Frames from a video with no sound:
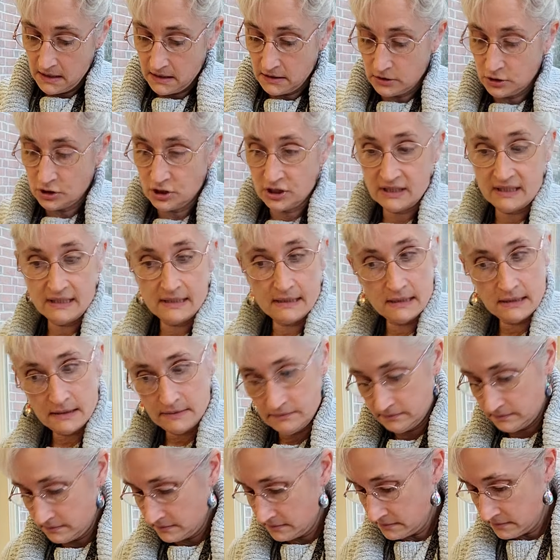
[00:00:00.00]
Just
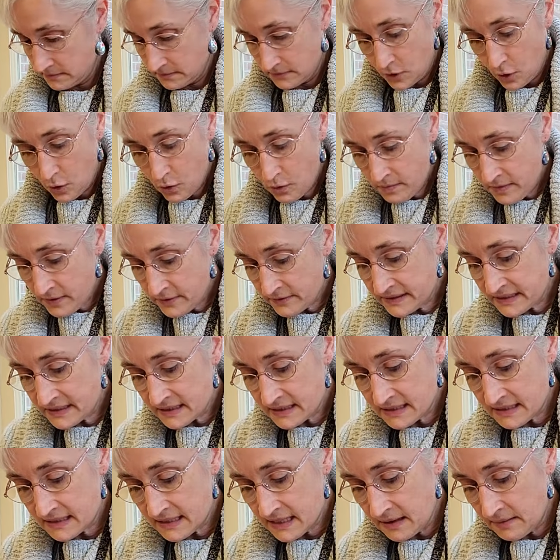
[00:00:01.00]
almost the
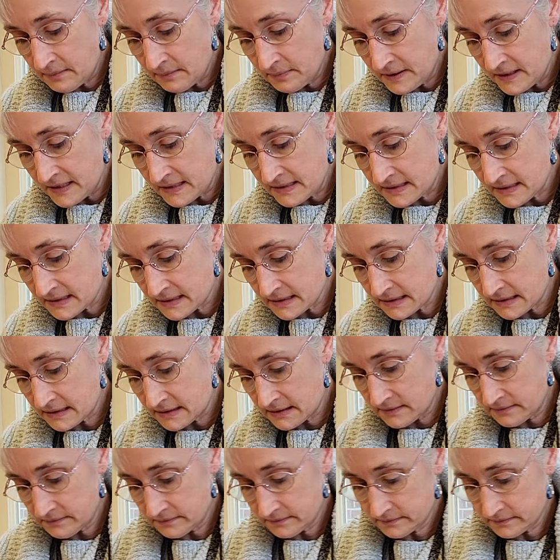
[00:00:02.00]
same pieces.